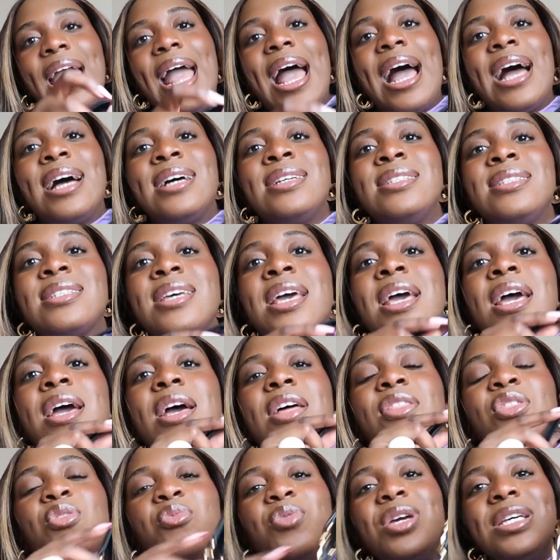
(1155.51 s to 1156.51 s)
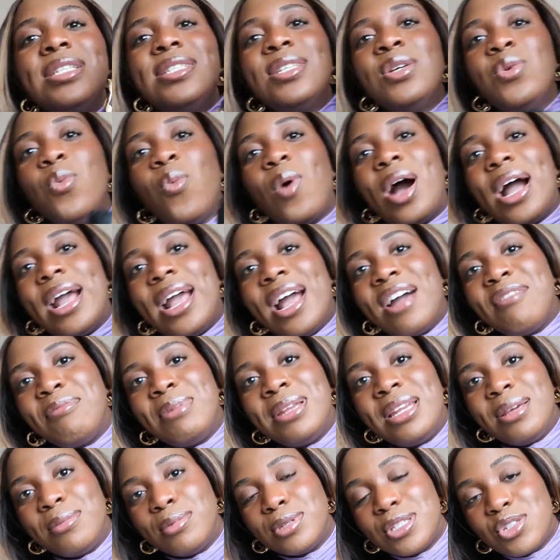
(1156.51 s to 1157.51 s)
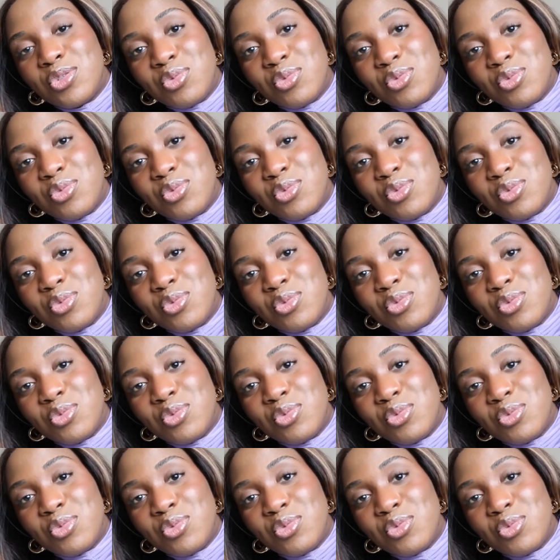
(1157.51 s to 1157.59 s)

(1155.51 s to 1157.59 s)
And the reason why I've been able